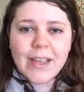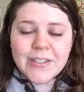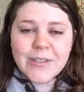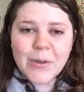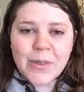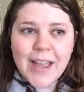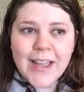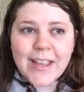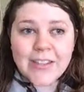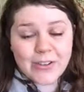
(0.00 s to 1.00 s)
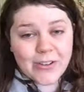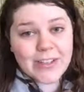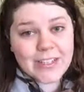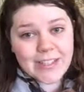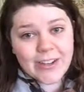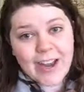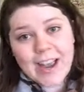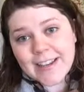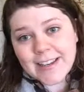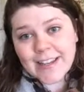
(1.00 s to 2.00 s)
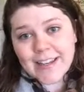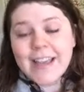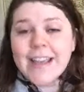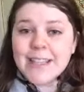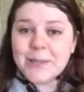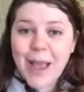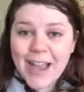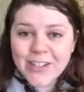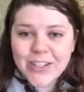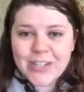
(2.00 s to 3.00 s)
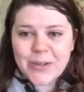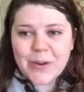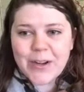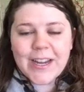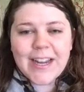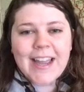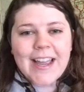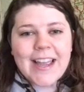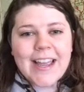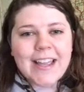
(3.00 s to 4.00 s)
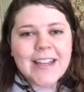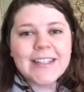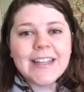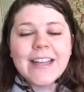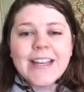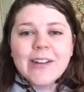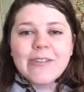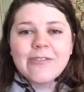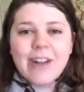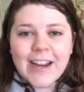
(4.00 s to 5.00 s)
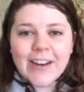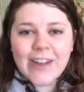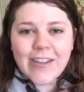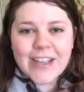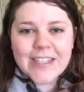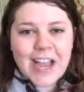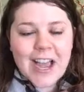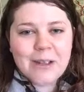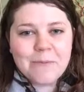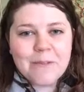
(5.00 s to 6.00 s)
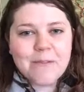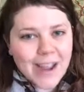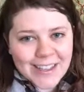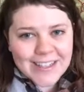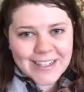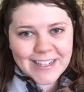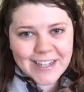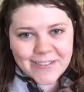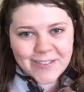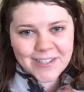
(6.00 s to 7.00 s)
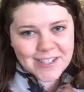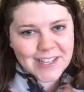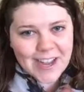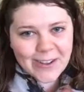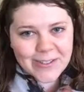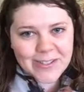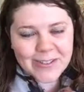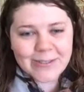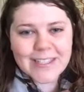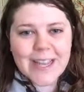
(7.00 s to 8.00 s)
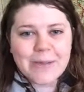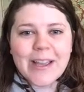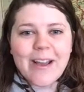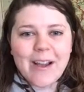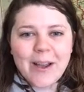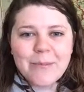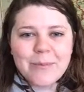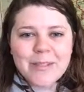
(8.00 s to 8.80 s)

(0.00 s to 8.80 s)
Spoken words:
So that service year ended this past January, and right around that time, the filing deadline for city council was coming up.